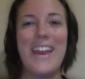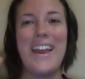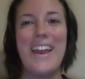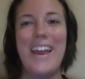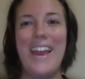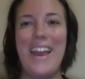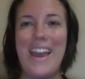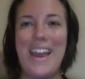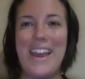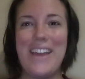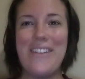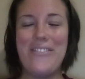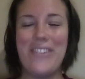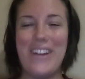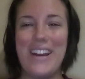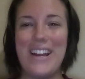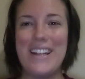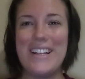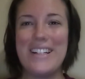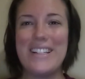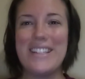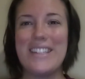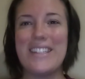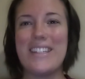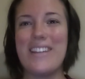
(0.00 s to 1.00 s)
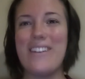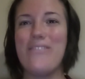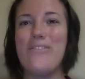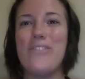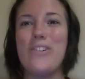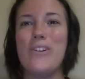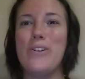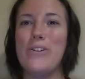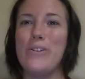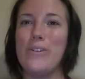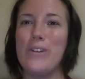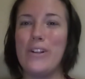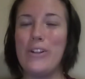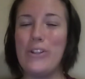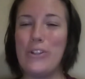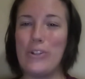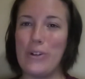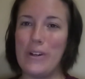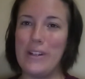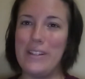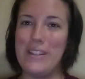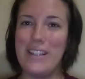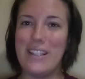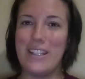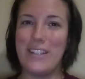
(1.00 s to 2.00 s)
Hey friends, if you
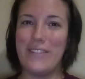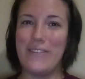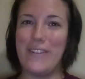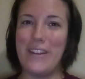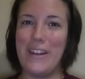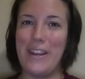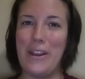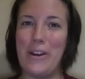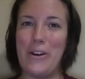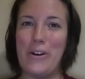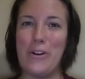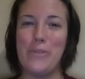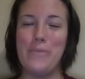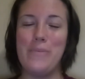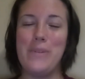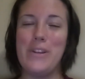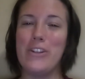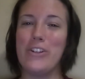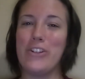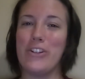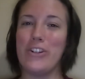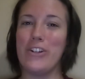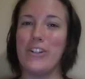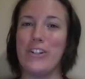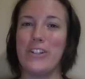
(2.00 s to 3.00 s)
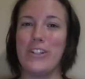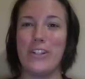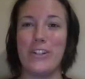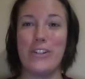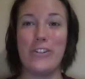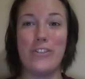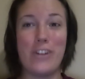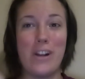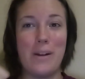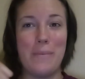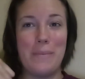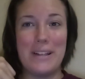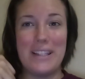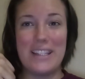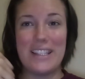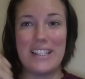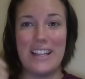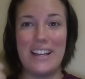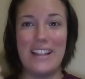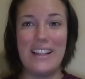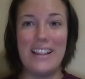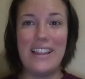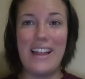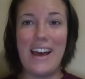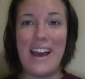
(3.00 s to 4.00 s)
enjoyed this video, be sure to drop us a
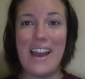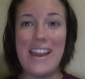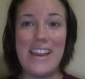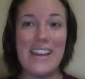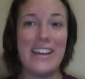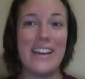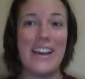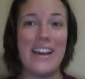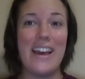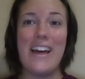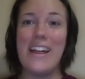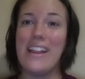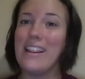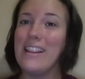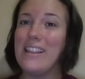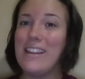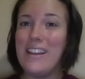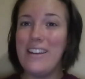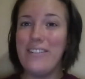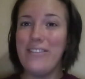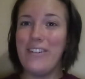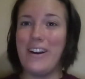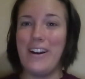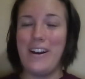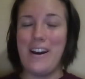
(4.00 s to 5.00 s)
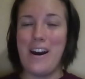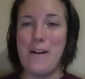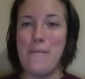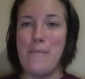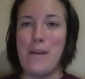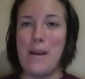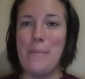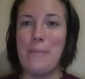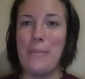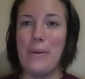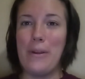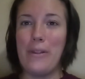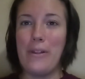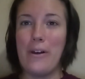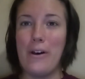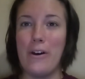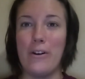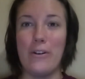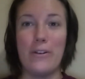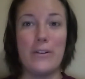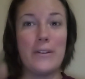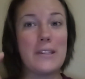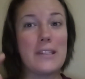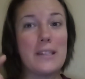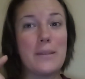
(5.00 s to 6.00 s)
like, leave a comment
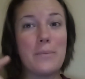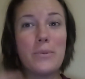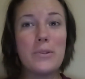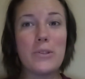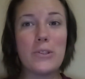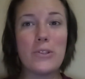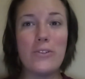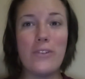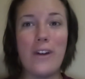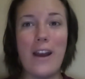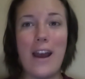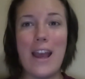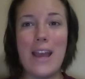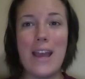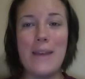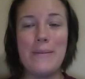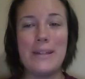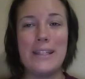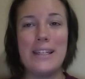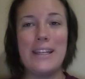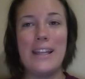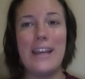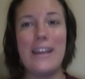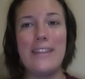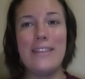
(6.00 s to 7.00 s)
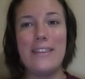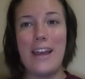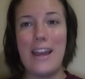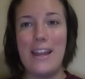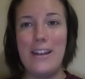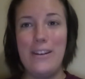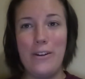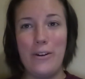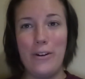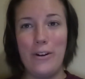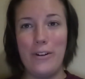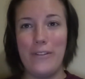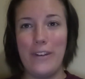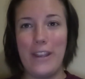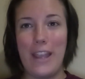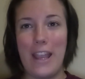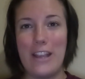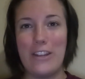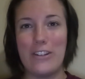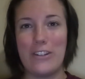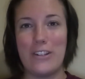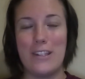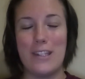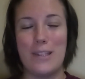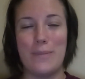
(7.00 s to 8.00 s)
below, subscribe, and hit that
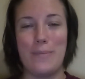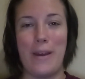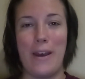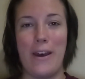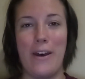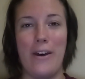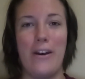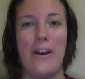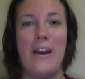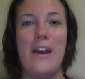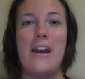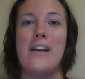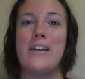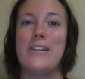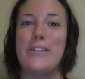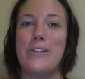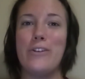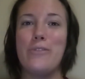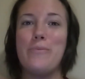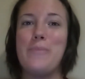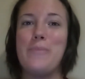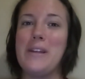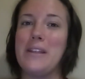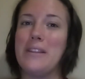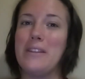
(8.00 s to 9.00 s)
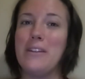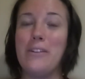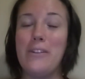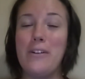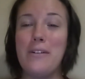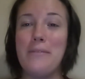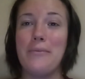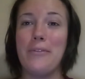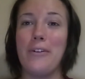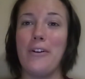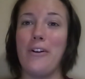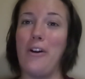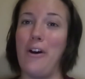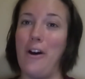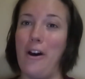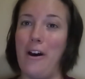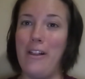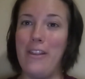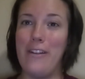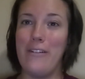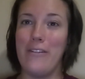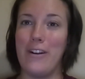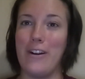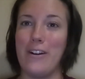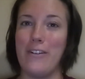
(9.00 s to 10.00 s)
notifications bell so you'll be in the loop for all
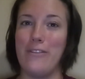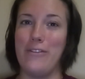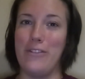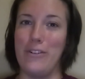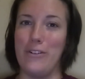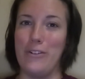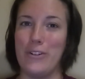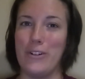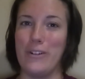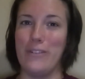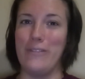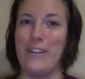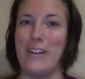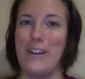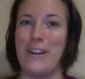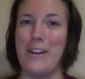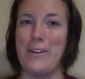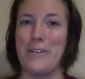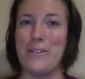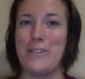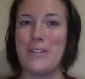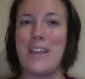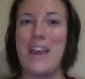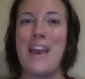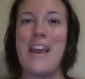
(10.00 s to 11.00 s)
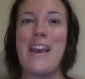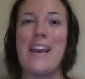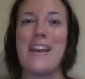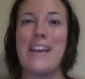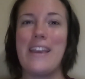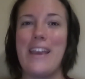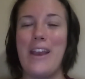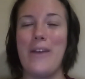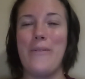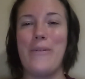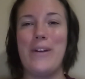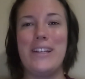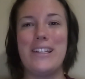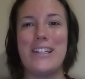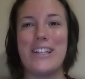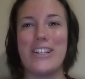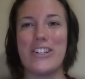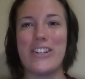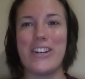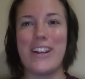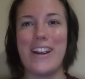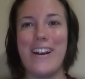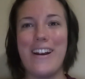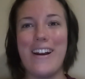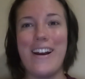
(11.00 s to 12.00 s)
of our future videos. Can't wait to
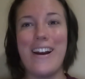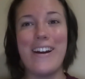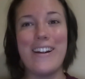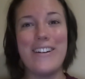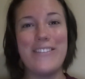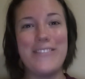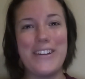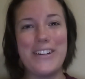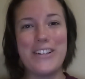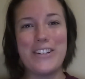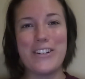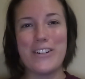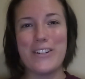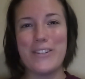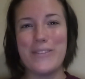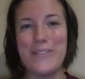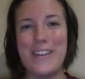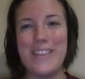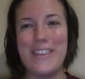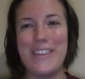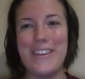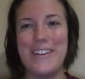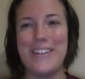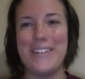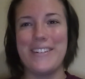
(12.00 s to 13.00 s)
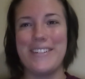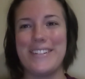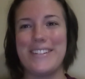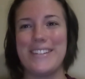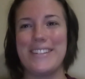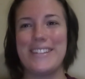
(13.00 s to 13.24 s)
share our adventures with you.